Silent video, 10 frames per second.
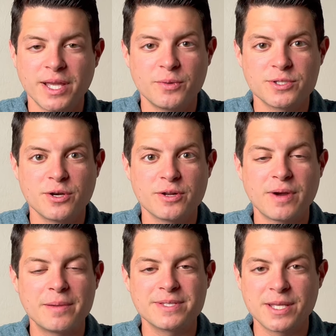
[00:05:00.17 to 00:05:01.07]
like what Tony
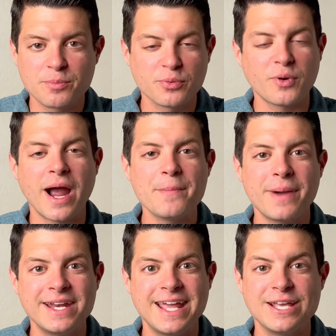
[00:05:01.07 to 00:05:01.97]
Robbins said, prime
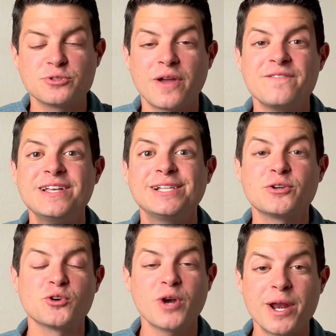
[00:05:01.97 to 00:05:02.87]
my day so I feel
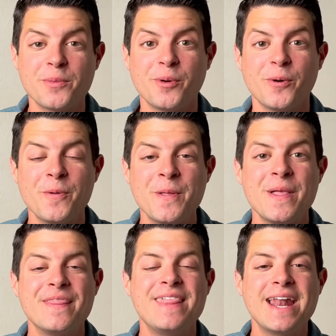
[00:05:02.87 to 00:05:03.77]
incredible.
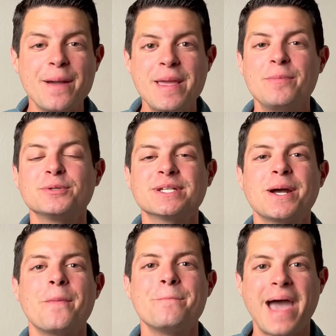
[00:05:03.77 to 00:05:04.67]
Then I'm able to
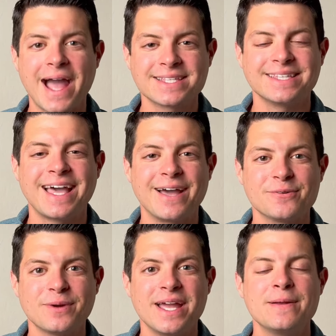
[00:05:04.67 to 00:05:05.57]
come back to that,
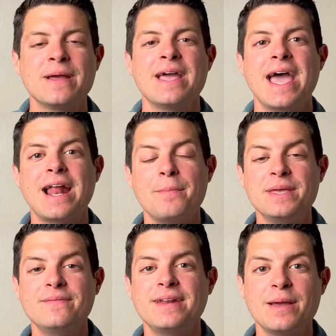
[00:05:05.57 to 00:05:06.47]
right? And I'm
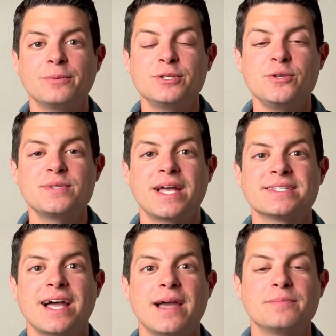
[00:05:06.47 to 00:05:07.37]
even able to use that
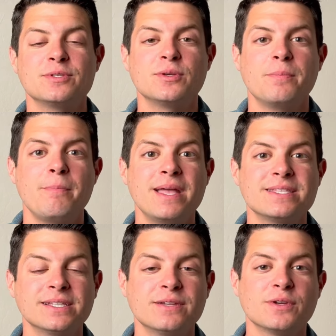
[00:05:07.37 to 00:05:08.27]
time to
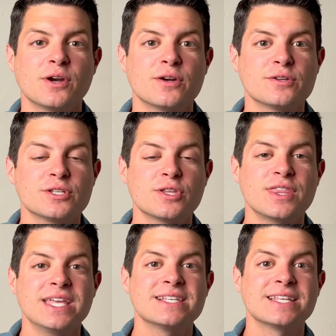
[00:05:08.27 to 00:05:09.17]
mentally rehearse
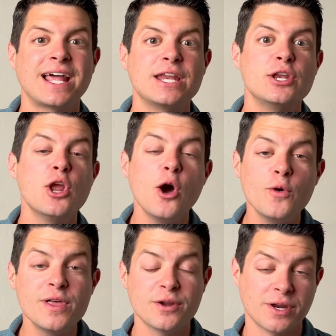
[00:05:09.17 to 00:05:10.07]
things that I know
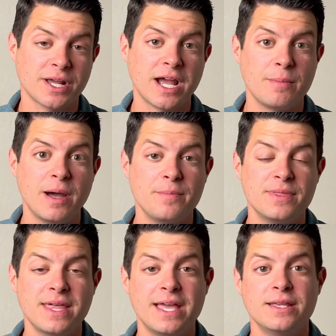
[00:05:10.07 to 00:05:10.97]
that are going to come up
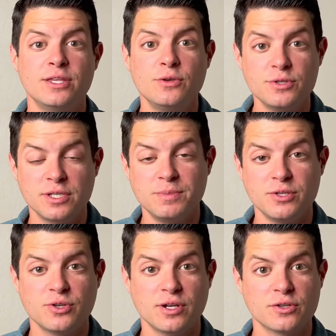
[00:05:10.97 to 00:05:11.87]
that used to be
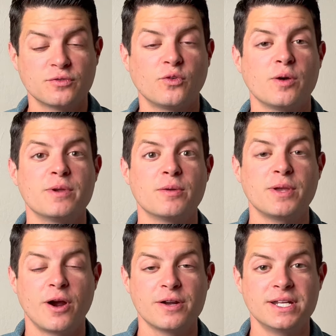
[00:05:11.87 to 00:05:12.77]
triggers for me or be
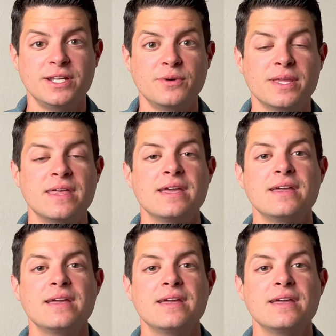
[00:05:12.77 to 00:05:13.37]
hard to deal with,